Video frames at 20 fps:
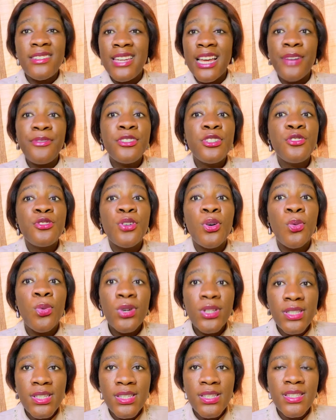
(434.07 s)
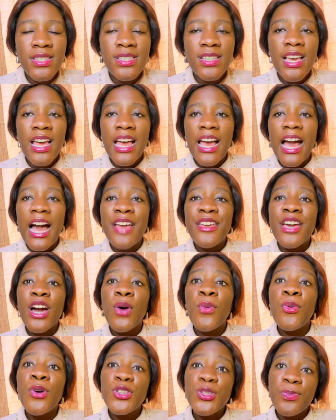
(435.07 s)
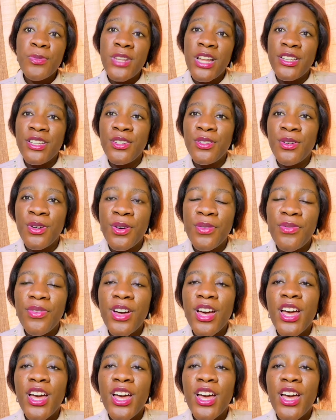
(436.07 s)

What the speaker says: They are really not worth it. And you are worth more than enough.